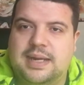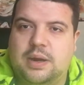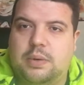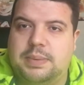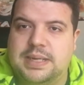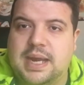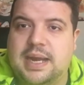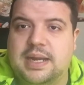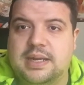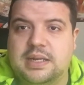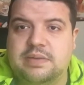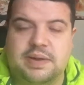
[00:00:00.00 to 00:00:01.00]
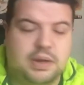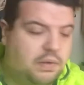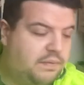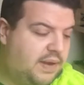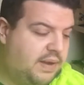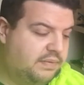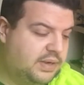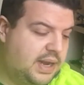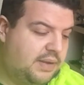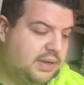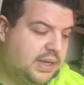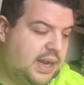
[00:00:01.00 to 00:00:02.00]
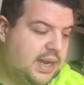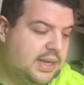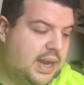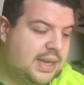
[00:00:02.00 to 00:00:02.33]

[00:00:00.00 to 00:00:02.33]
and I'll be taking this thing off every now and again,